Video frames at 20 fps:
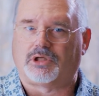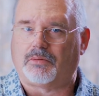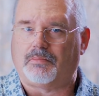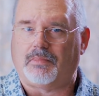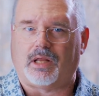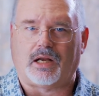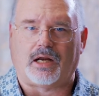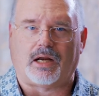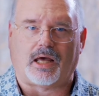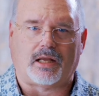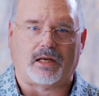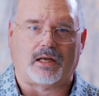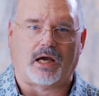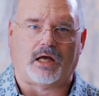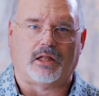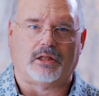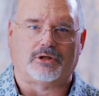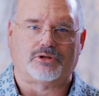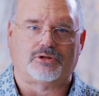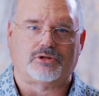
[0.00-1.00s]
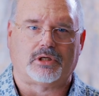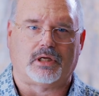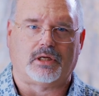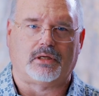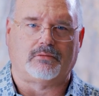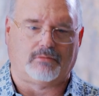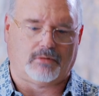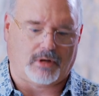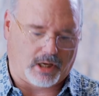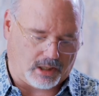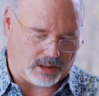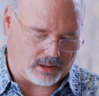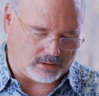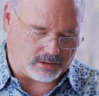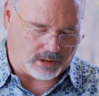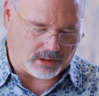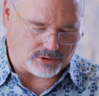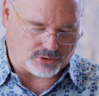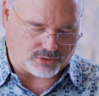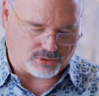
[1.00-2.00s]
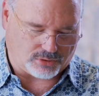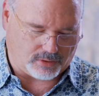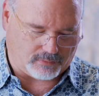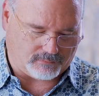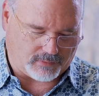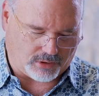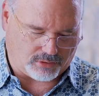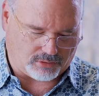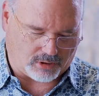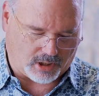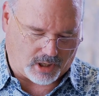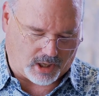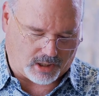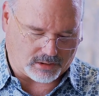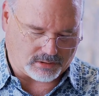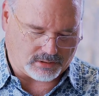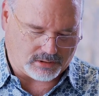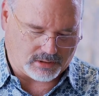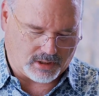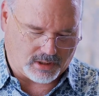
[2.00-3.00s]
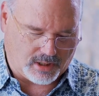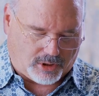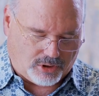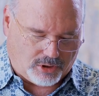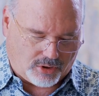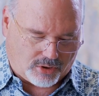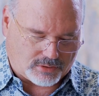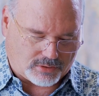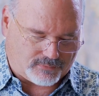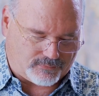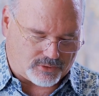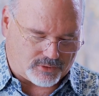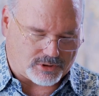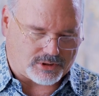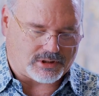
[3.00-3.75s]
committed idolatry, right, and served other gods. But notice verse